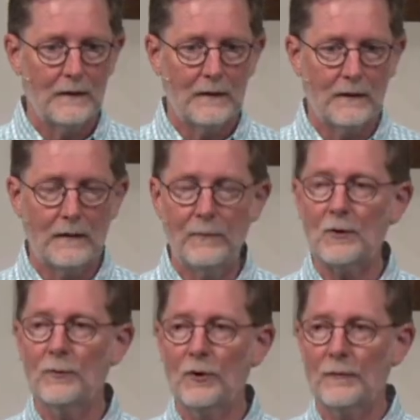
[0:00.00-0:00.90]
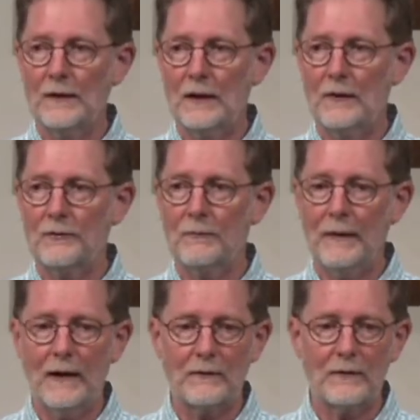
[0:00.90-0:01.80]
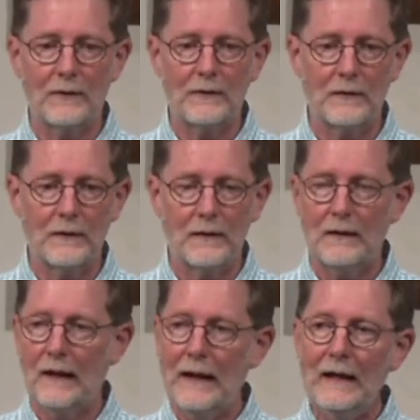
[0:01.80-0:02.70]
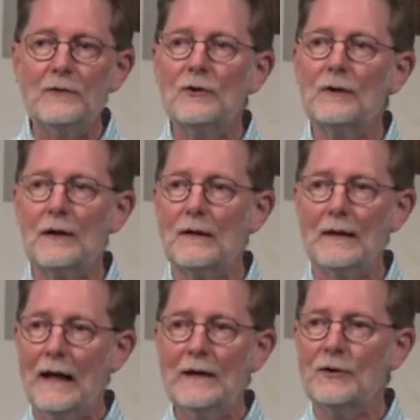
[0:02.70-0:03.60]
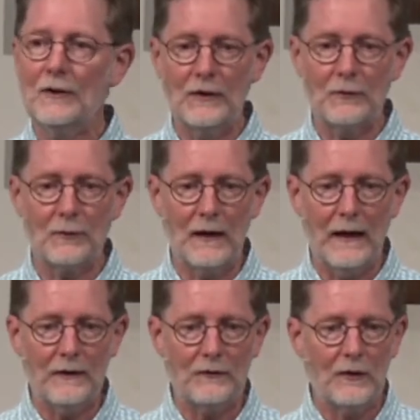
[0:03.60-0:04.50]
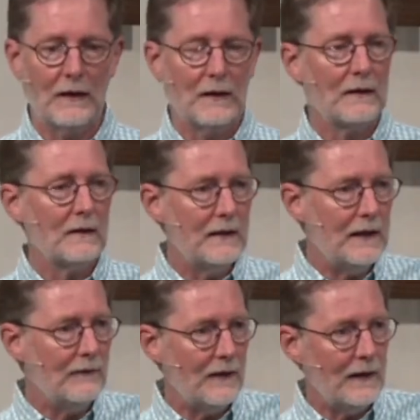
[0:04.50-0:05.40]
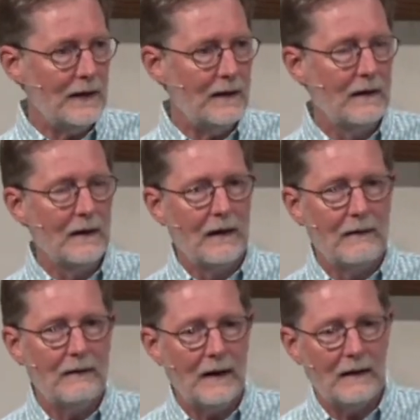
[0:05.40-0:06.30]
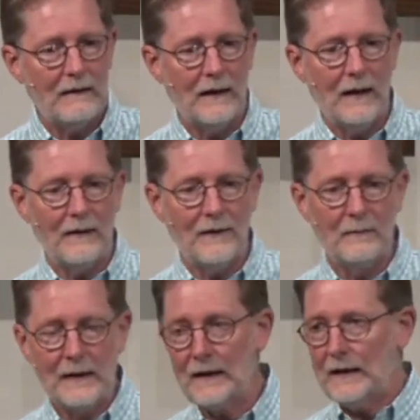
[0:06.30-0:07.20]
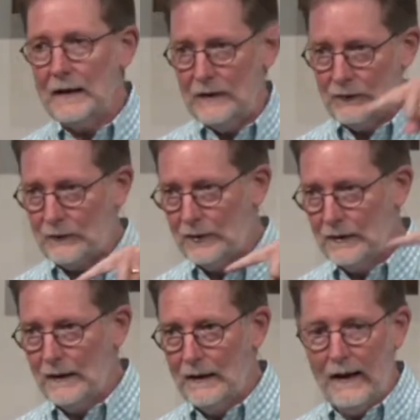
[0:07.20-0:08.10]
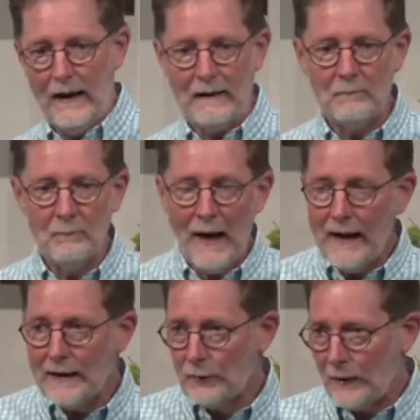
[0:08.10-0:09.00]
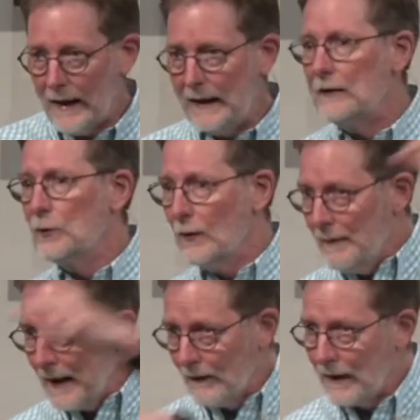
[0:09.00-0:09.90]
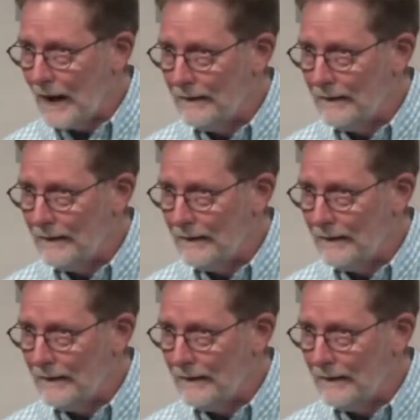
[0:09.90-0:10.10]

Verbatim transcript: The Book of Mormon tells about ancient, the ancient Israelites leaving the, uh, the Middle East and migrating to America.